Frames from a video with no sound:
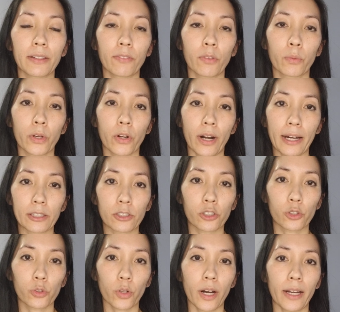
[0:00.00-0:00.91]
even when your eyes are
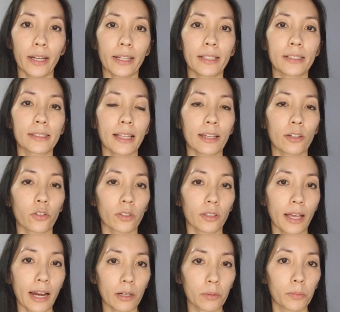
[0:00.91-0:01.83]
dry is that your
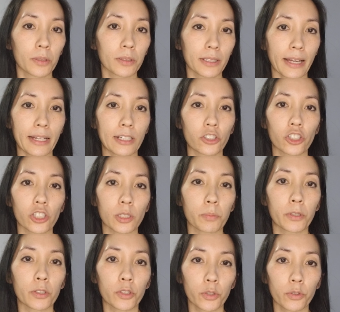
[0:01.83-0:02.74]
lacrimal gland is just
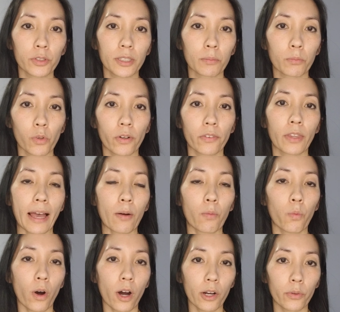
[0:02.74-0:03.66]
producing more of that
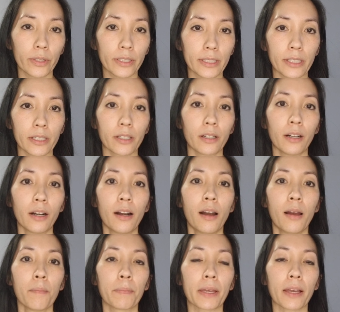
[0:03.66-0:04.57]
watery tear
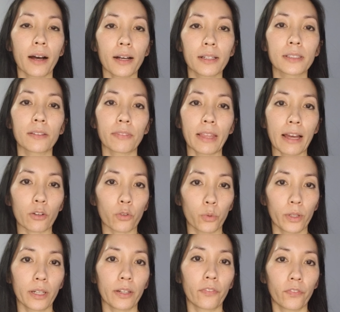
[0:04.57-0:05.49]
because of that
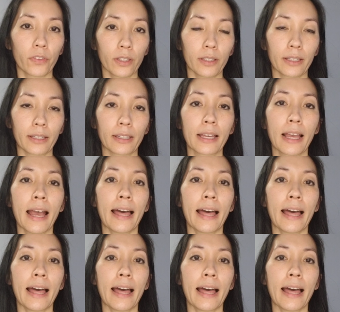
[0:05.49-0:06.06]
gritty feeling,